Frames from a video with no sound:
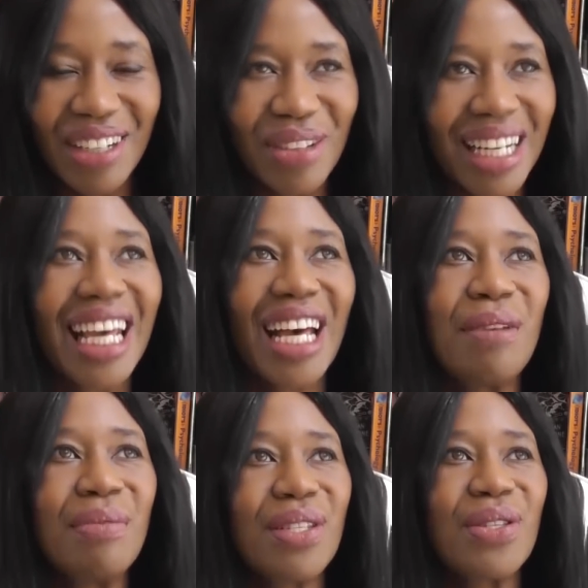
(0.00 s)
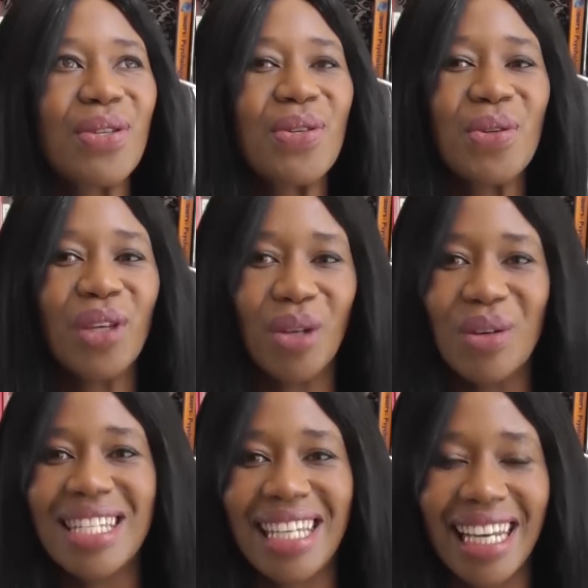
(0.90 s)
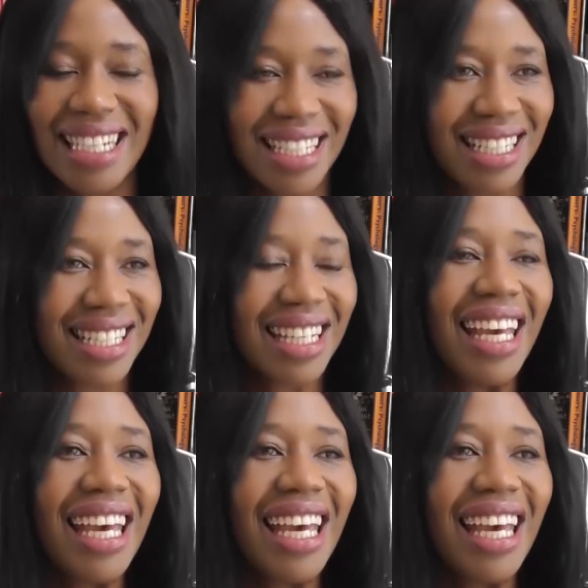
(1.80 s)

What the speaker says: when it comes to US elections.